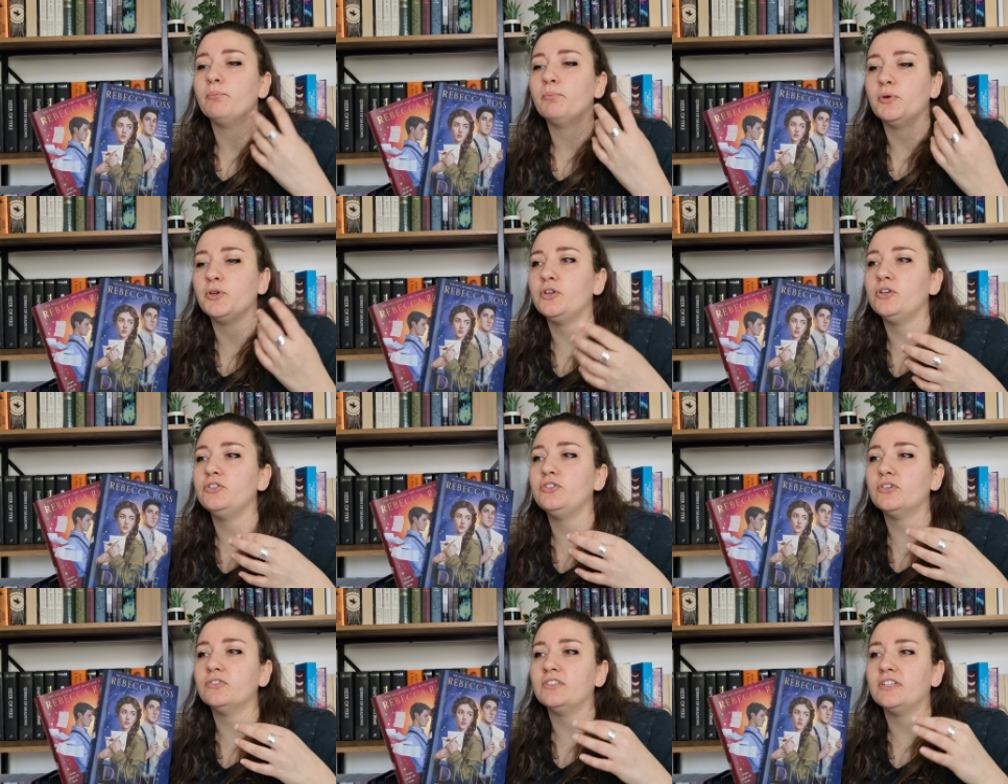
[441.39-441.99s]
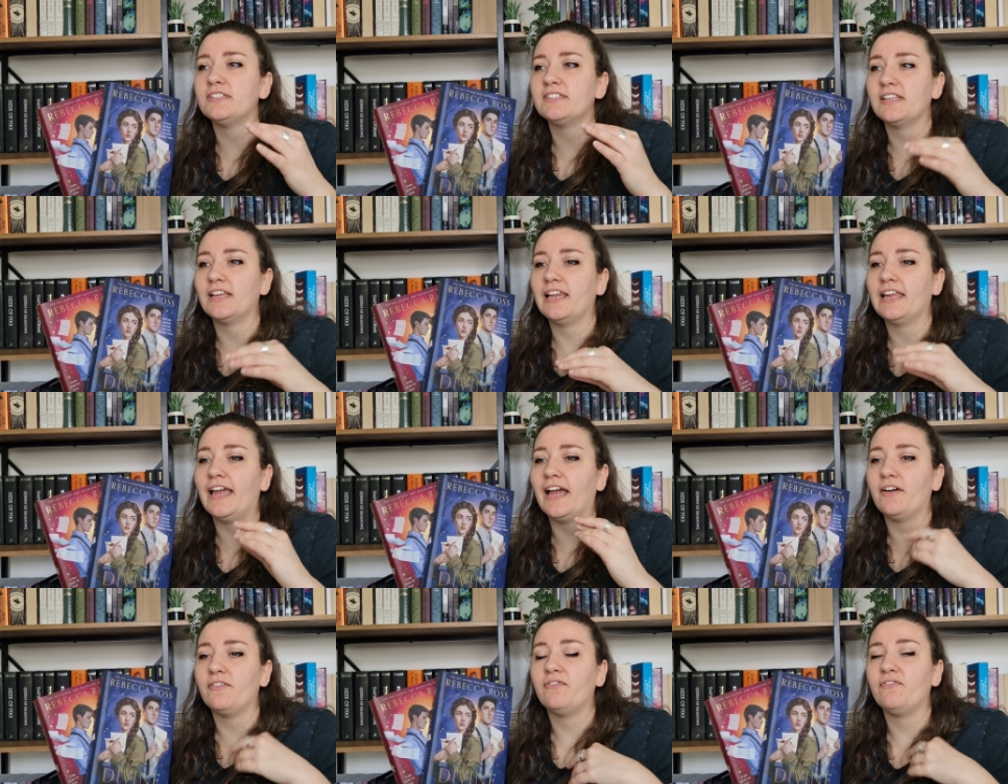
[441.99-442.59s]
but you don't
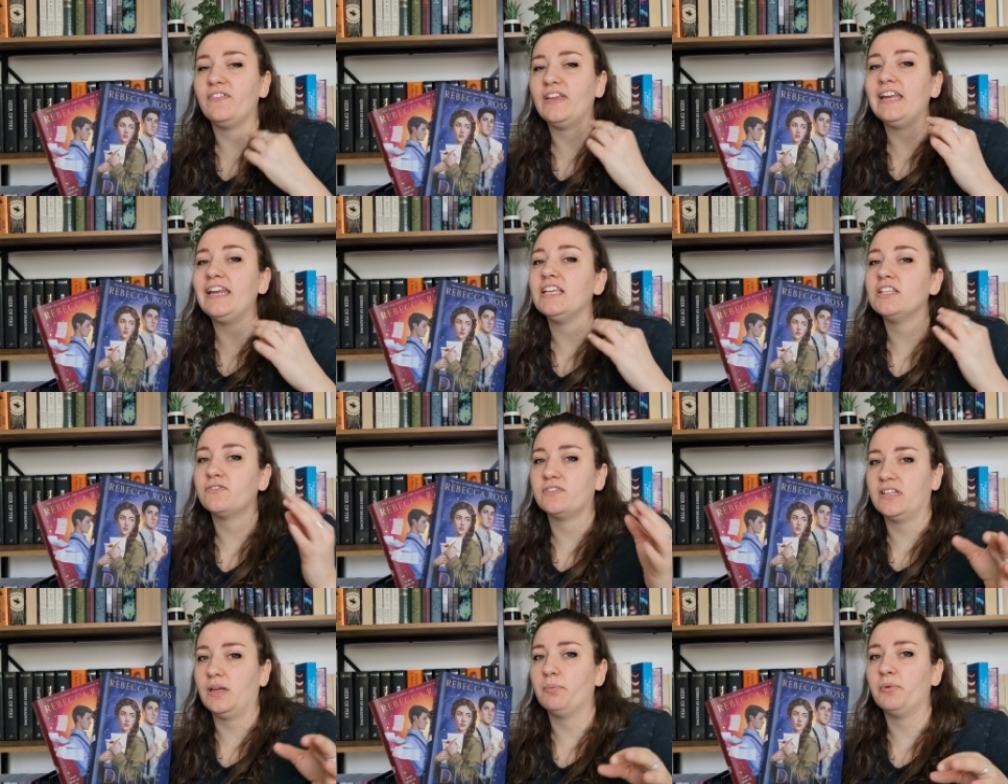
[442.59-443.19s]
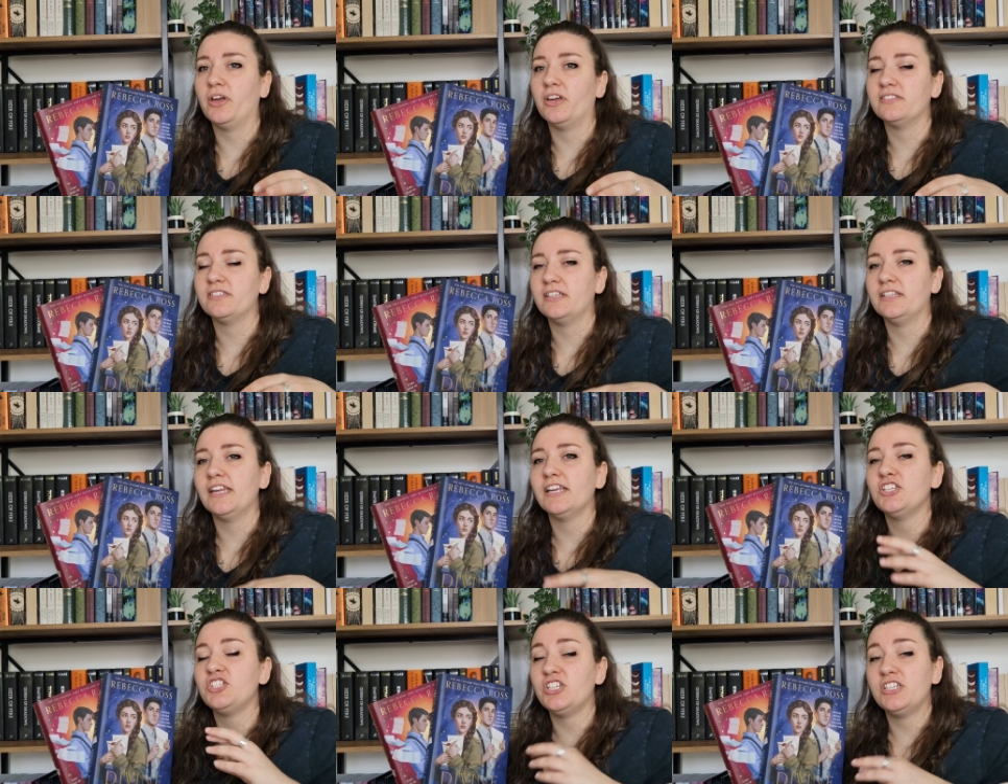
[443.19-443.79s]
necessarily have feelings for that
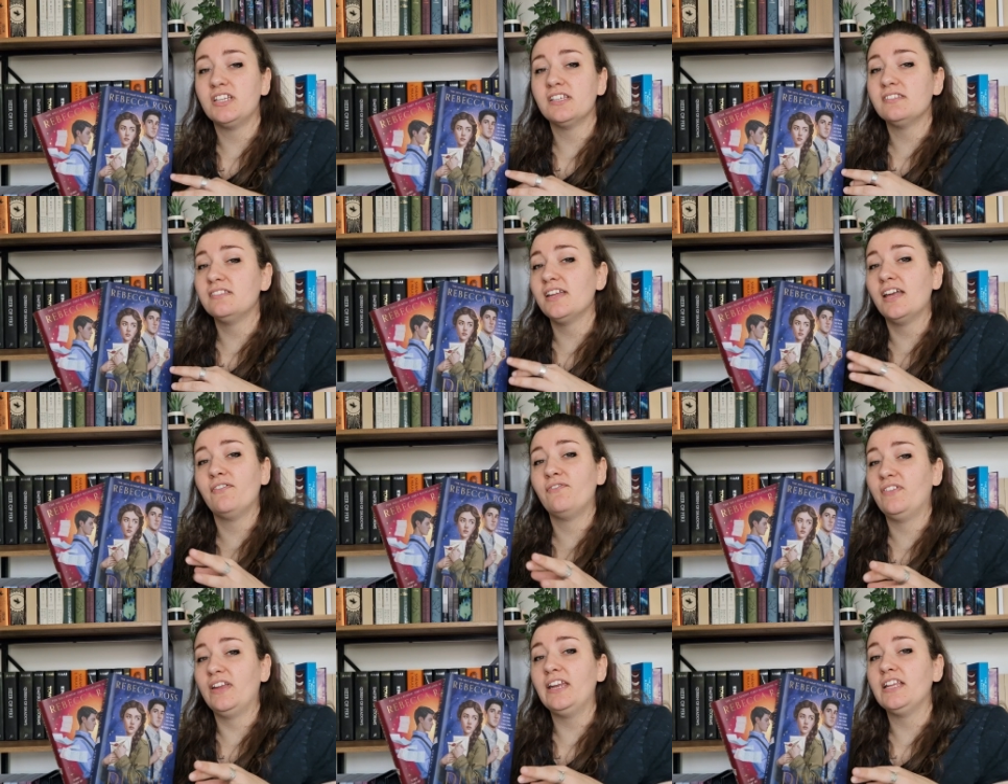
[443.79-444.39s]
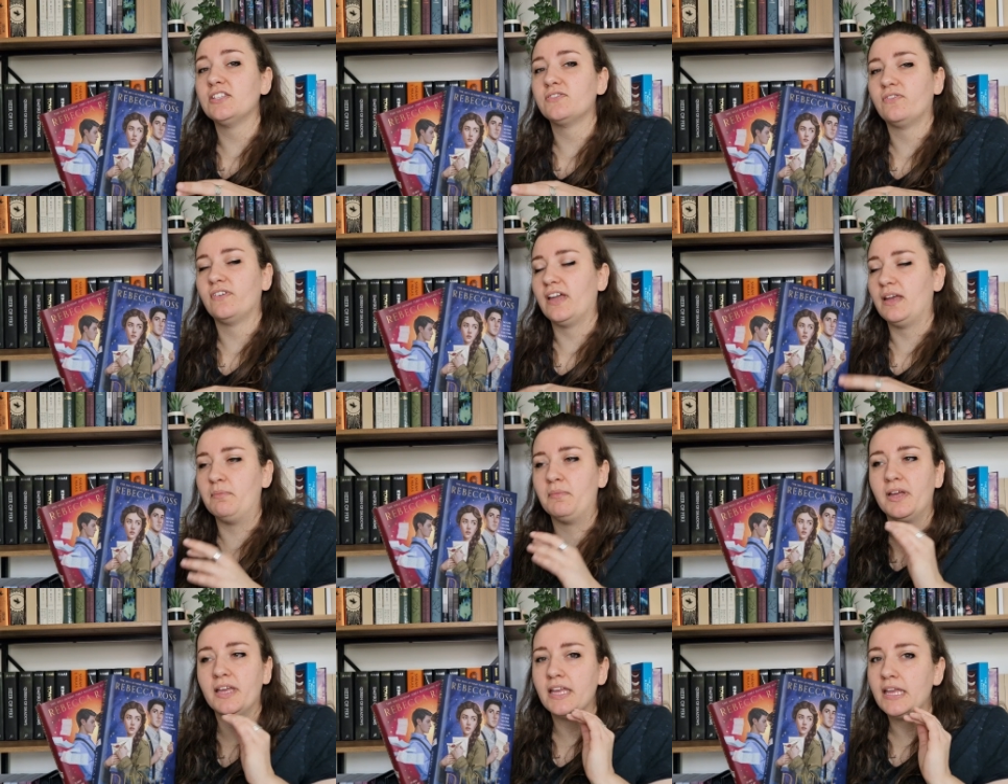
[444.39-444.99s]
person and she doesn't have feelings for
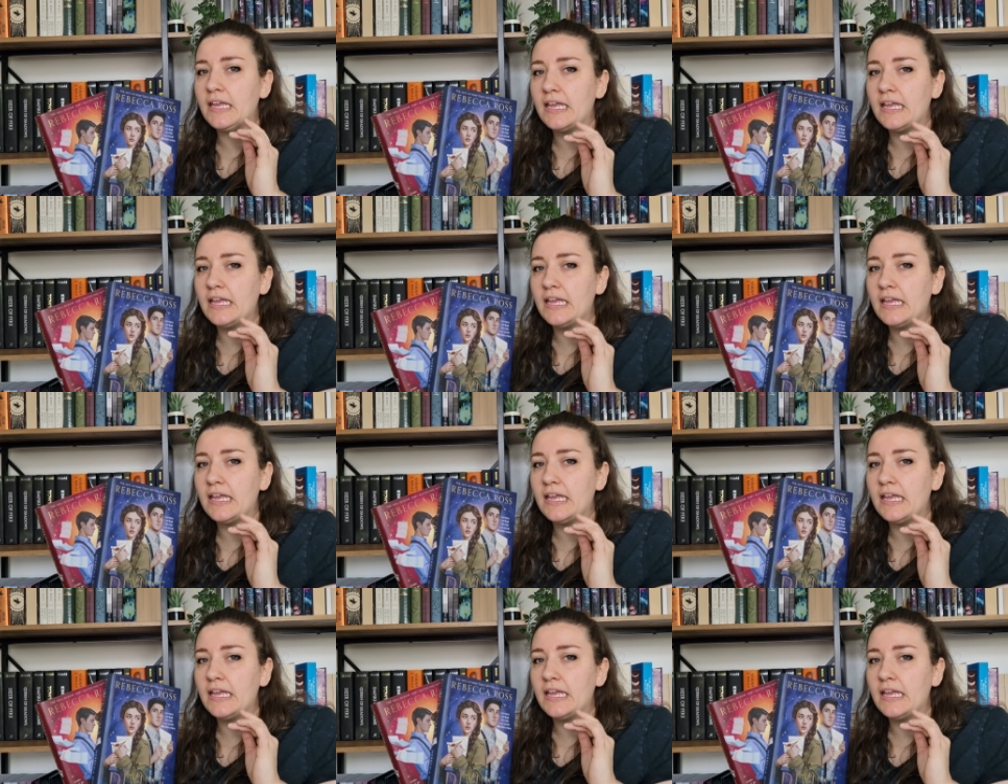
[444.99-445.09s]
him